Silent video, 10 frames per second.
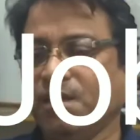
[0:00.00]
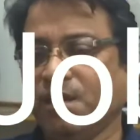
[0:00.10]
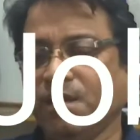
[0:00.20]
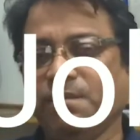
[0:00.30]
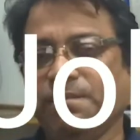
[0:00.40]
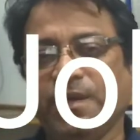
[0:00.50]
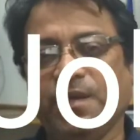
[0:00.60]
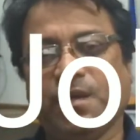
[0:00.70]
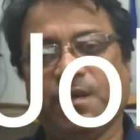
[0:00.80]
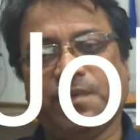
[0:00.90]
And in
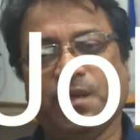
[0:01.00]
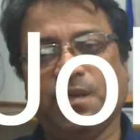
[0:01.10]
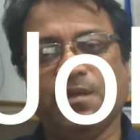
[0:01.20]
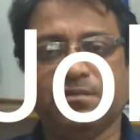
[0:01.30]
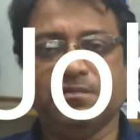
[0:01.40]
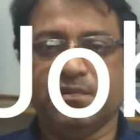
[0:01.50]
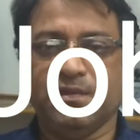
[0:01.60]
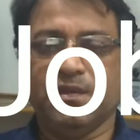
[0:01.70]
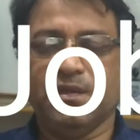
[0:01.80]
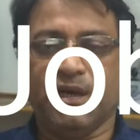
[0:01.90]
plain, I am telling you,
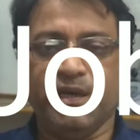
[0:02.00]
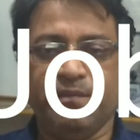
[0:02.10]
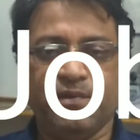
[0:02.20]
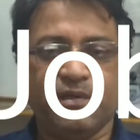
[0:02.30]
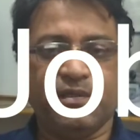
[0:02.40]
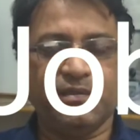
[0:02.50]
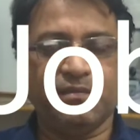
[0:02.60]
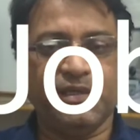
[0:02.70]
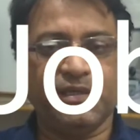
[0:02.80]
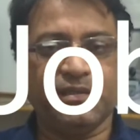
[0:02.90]
I am not
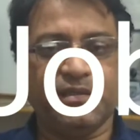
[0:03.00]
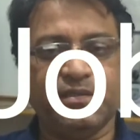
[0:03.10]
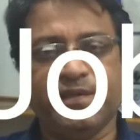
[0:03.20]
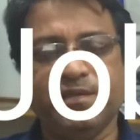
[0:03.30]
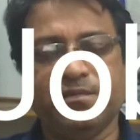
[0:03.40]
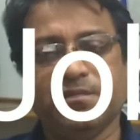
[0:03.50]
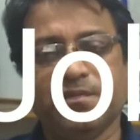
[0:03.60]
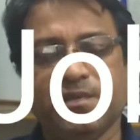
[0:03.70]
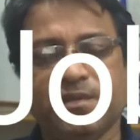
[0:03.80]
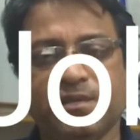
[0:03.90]
making this video